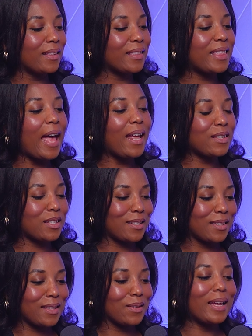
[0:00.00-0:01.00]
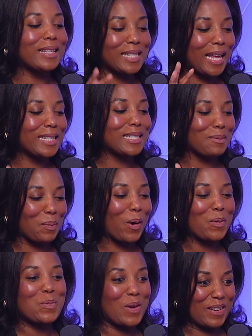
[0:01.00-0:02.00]
that's that's that's
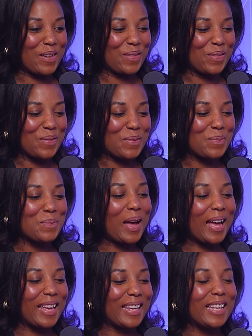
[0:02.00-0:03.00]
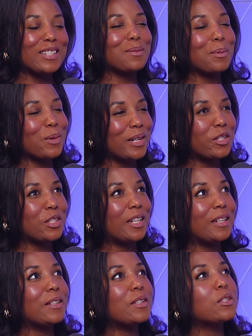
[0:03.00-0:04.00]
part one of my
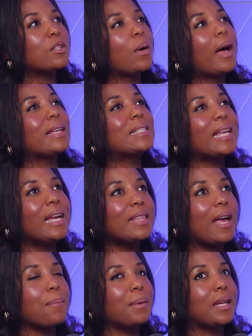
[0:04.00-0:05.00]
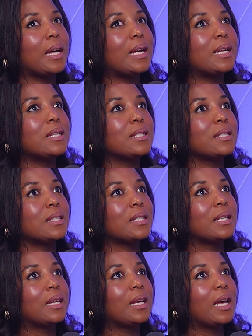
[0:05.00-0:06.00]
inspiration. So I say that because
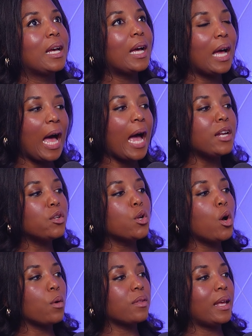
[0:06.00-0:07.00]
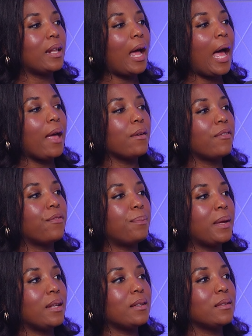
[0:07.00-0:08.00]
I know that I've
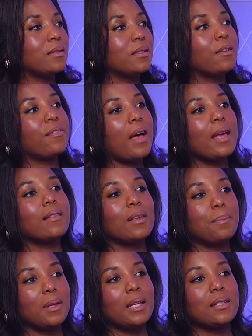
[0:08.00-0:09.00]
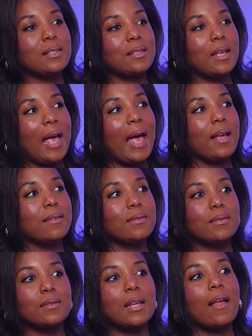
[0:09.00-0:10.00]
been divinely placed at
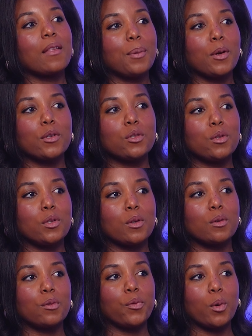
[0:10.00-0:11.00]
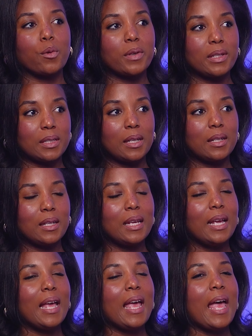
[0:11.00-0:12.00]
Tyler Perry Studios for a reason.
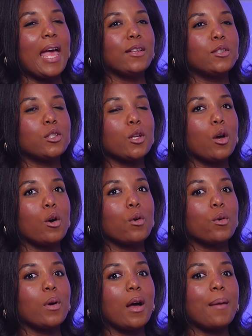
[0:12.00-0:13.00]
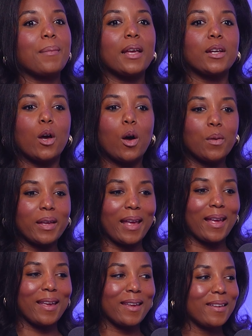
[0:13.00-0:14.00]
And so I'm like,
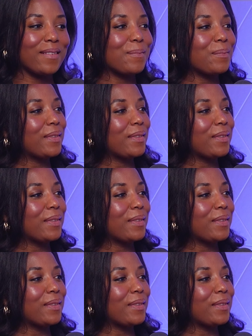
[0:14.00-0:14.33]
okay,